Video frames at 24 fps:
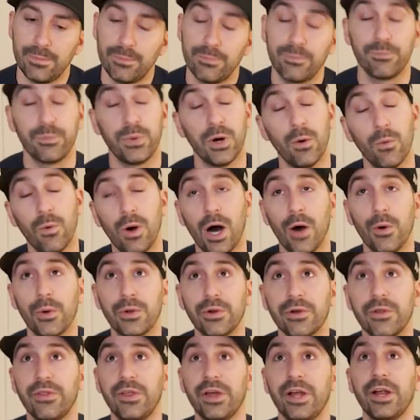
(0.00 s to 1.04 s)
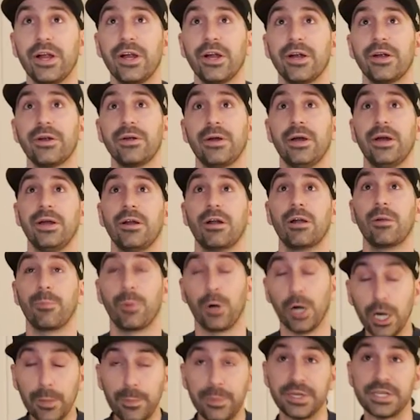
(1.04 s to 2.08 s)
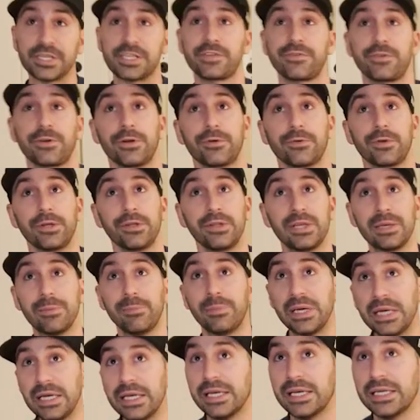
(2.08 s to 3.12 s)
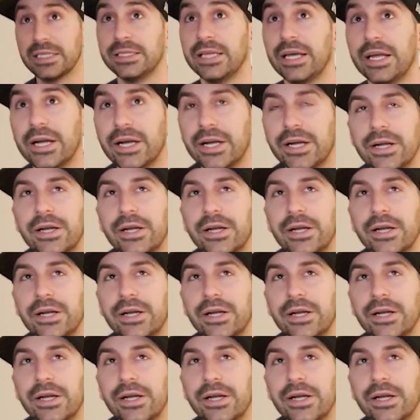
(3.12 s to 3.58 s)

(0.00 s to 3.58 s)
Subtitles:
But while we were there, and our purpose for really being there